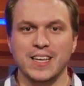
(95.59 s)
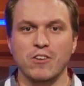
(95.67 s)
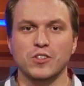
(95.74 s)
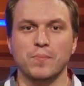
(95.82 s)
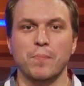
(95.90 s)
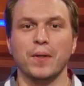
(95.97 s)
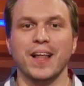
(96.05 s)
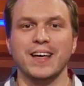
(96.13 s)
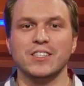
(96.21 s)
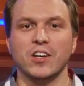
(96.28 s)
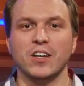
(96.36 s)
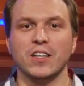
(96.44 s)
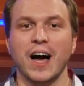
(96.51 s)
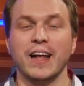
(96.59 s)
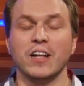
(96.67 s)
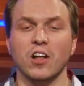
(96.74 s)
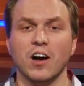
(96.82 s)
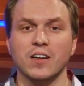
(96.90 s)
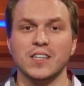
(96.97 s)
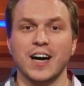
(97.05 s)
He was placed on a line
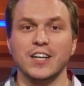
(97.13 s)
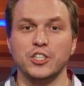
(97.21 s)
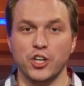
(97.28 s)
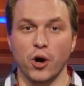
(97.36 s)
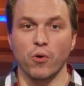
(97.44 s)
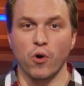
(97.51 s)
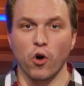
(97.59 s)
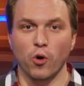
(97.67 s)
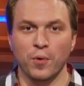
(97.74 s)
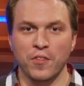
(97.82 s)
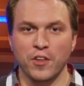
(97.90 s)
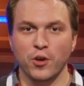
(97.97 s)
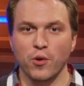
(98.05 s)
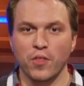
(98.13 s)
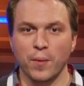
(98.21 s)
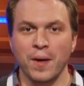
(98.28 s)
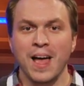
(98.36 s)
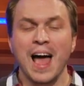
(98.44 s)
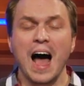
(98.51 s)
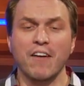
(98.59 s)
alongside Joe Colburn, the two of them
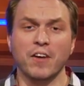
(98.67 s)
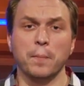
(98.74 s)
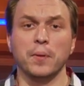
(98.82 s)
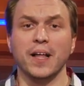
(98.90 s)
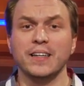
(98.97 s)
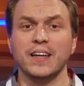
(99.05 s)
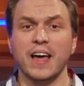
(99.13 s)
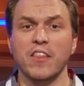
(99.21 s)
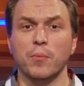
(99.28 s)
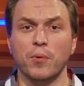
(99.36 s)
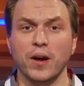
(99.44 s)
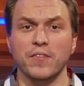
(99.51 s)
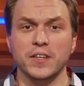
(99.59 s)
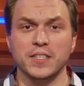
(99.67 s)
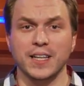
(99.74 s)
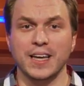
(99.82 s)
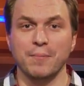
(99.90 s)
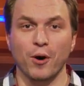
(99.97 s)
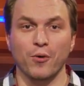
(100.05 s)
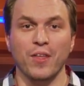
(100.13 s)
having played together previously
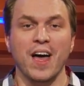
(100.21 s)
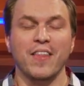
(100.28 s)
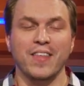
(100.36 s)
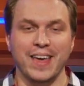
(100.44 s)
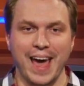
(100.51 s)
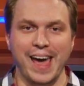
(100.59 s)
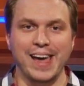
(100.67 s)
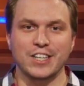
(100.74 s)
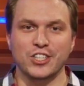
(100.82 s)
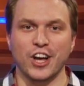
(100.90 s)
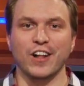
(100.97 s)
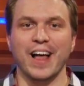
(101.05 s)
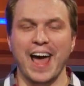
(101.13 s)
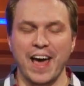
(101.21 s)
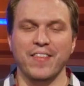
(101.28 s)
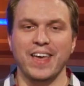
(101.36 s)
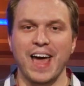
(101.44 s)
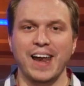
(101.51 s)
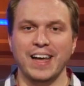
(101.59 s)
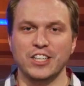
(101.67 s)
in both the AHL and
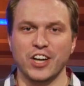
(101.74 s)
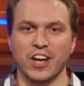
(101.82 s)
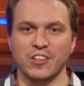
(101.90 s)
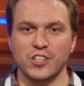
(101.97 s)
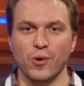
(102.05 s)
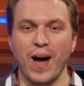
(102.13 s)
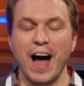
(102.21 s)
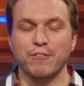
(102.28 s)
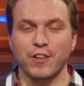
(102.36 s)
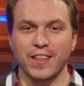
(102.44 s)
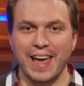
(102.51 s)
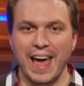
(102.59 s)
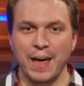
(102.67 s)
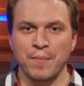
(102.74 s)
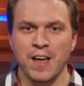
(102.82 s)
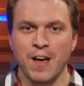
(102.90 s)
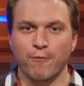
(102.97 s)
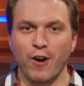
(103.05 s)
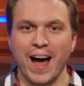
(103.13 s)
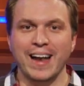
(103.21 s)
the NHL. So after the game,
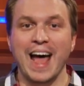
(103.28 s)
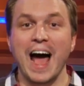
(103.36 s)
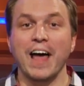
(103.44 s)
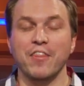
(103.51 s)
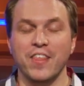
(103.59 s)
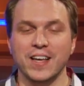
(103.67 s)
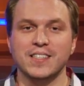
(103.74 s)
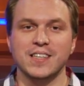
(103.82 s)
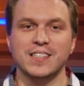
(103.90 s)
Frattin had this to